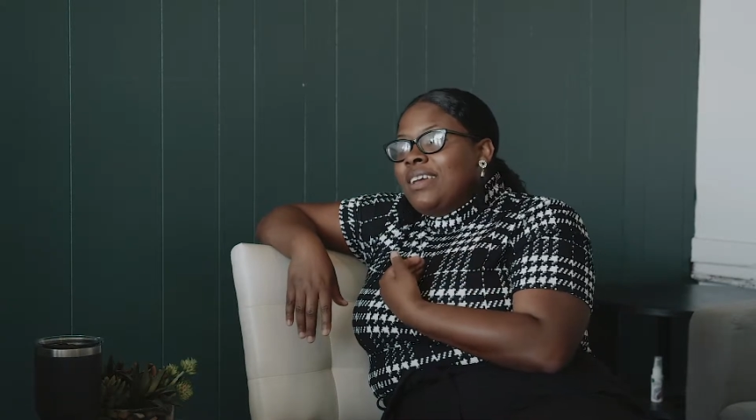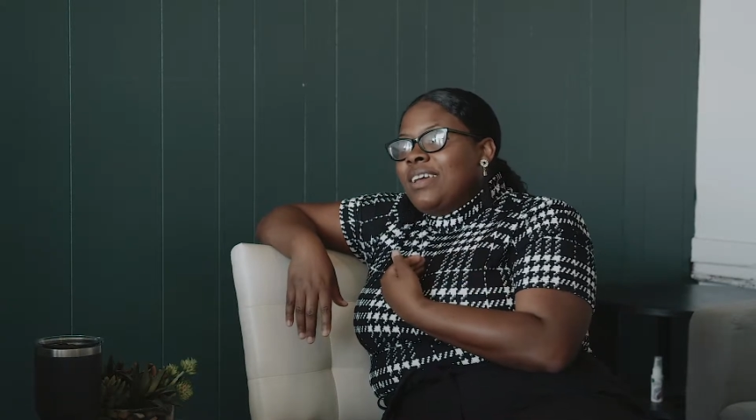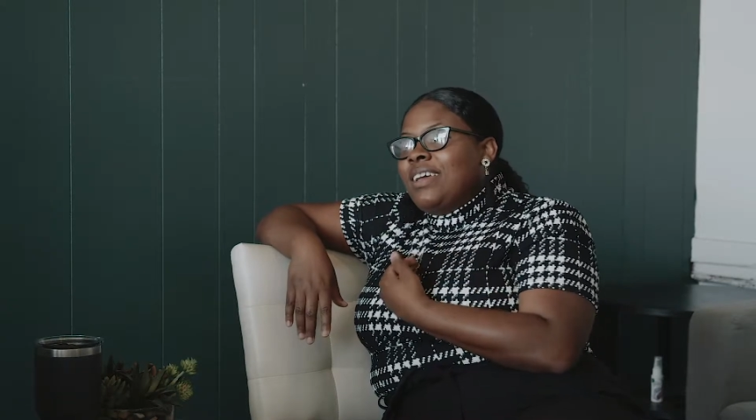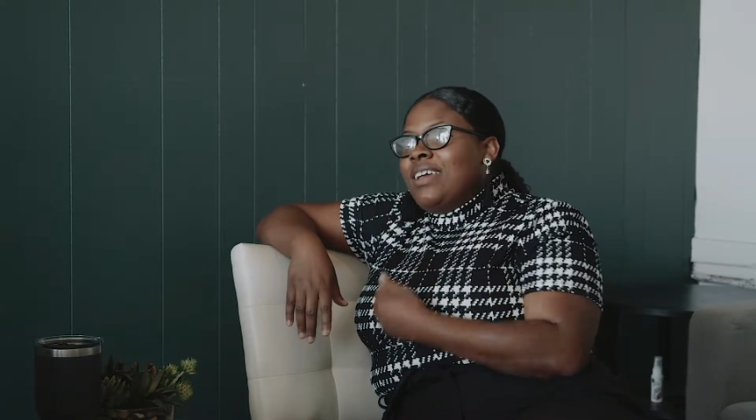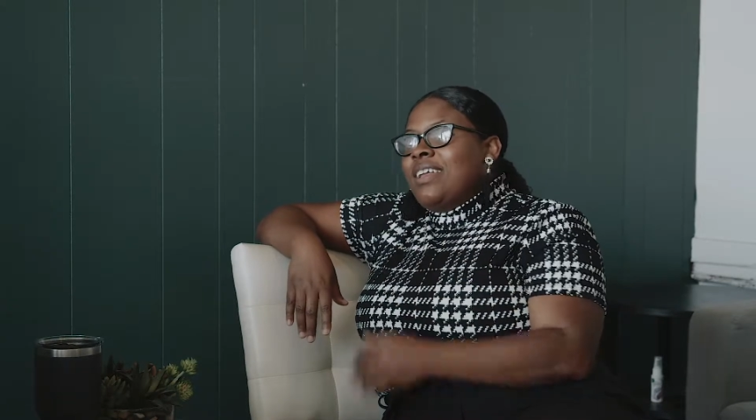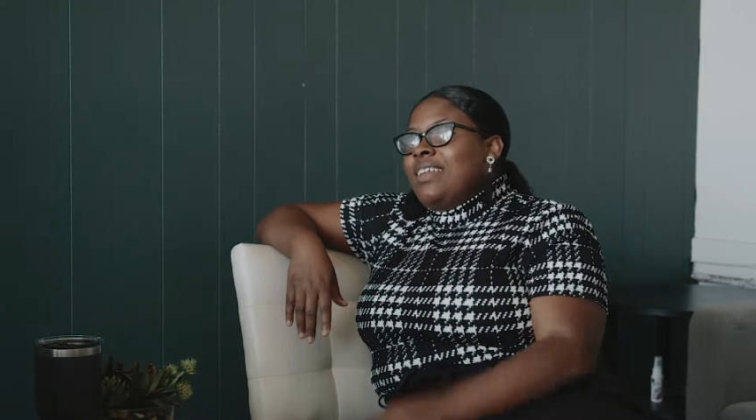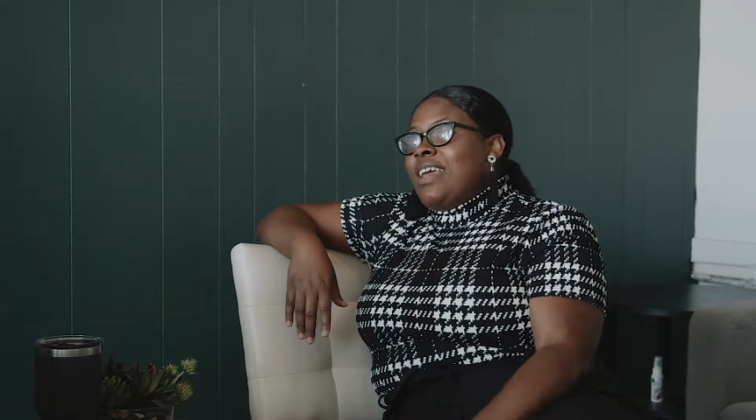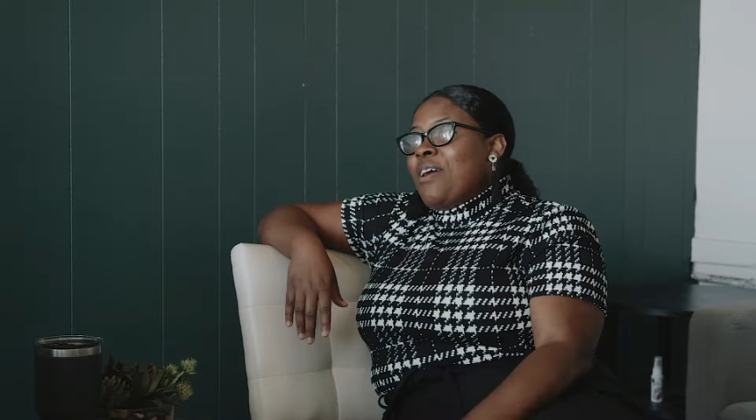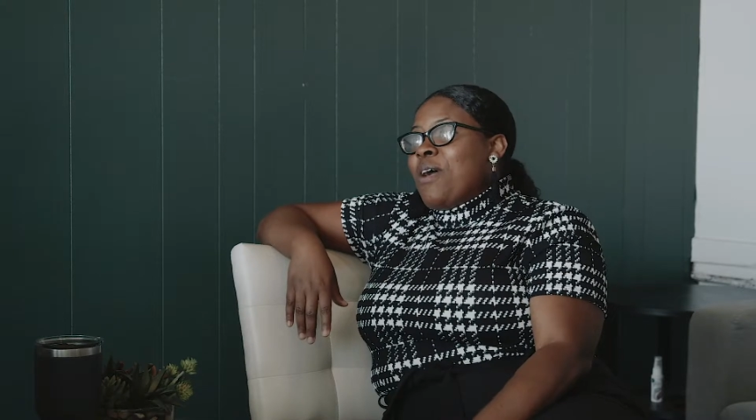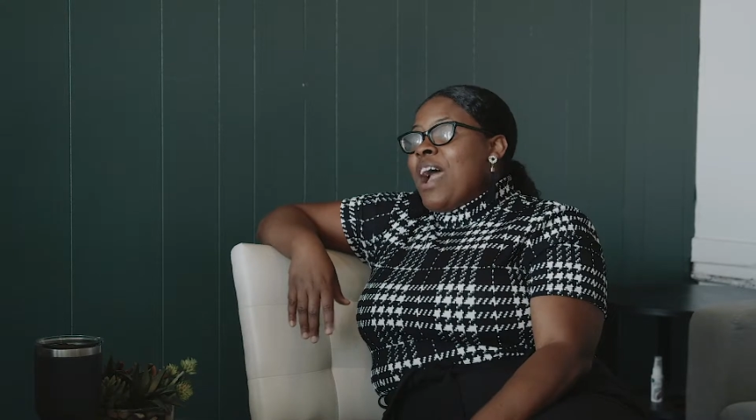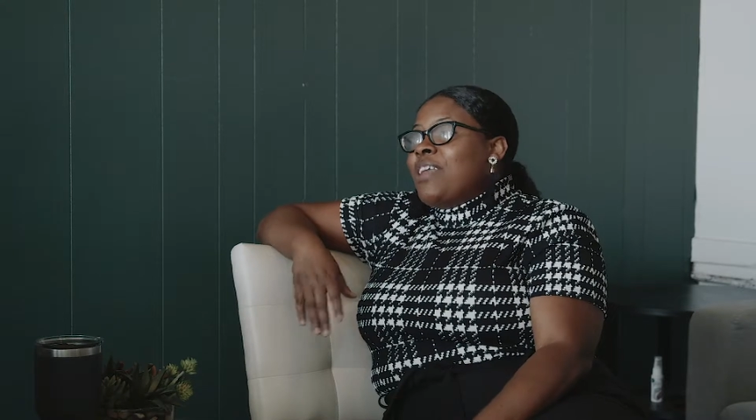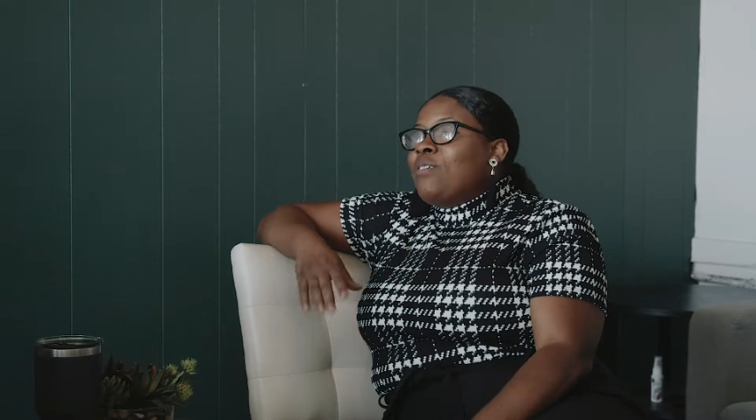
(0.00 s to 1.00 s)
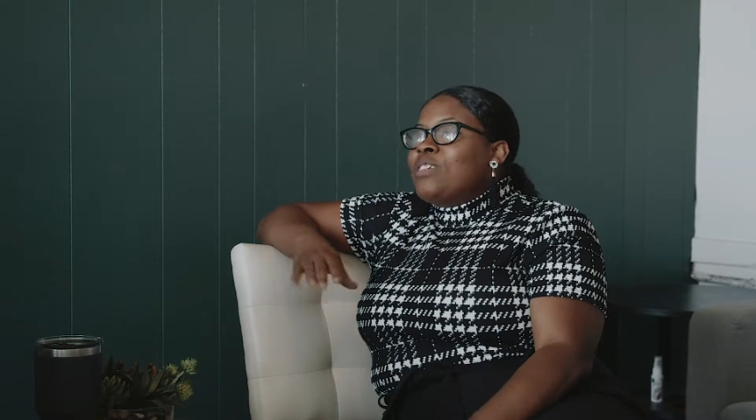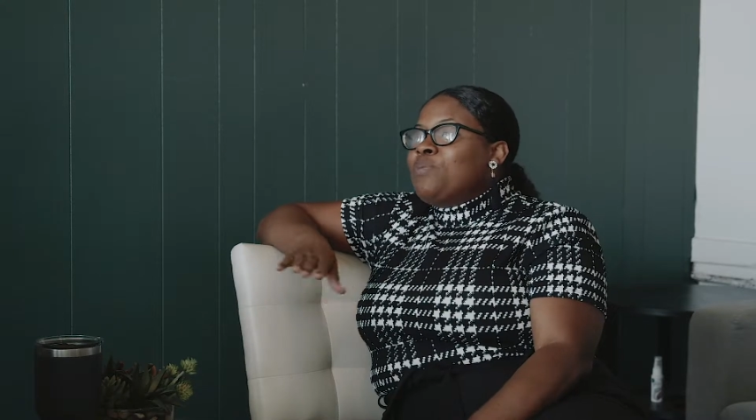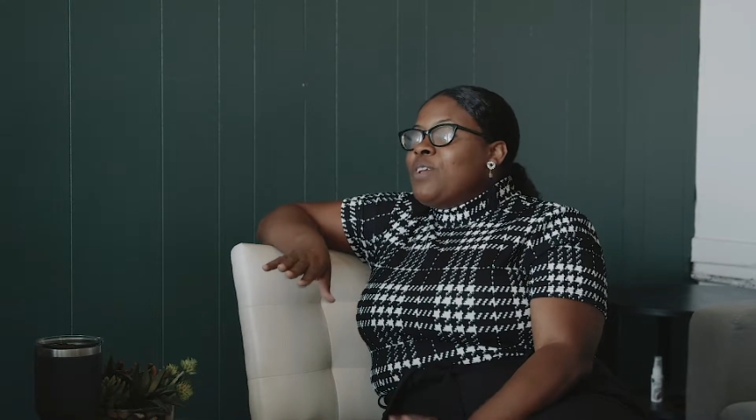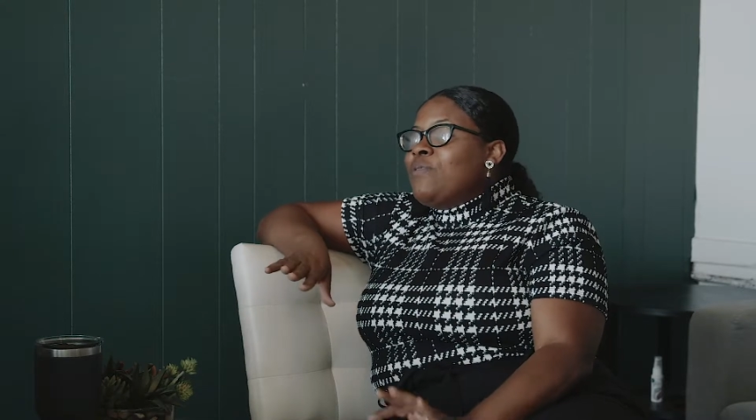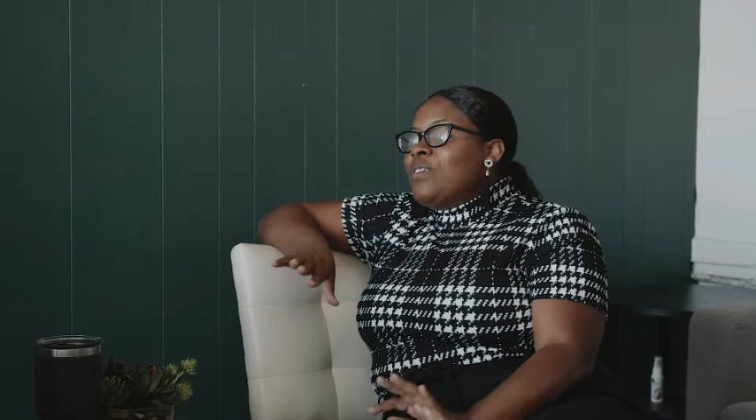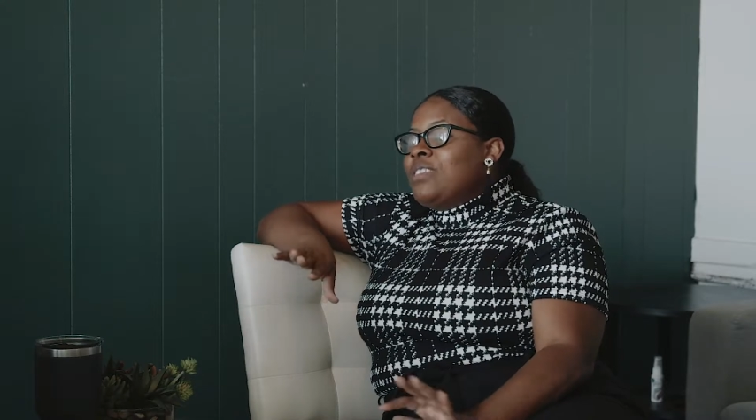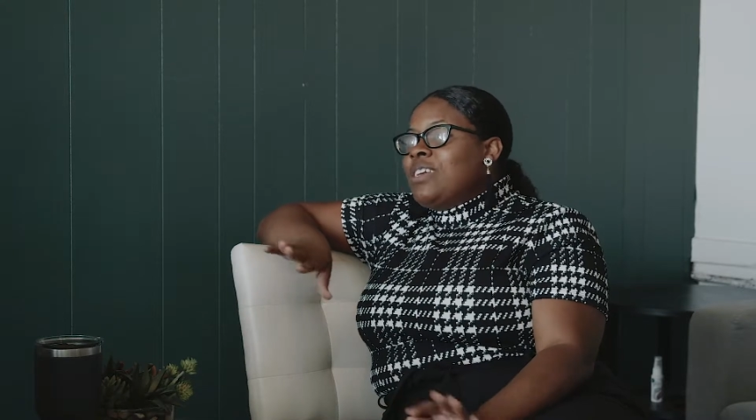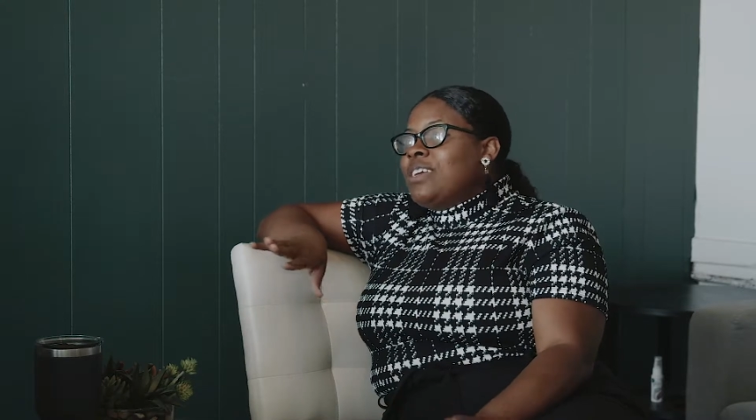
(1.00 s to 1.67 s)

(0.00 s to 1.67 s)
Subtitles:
Mm-hmm. Now, I don't speak for the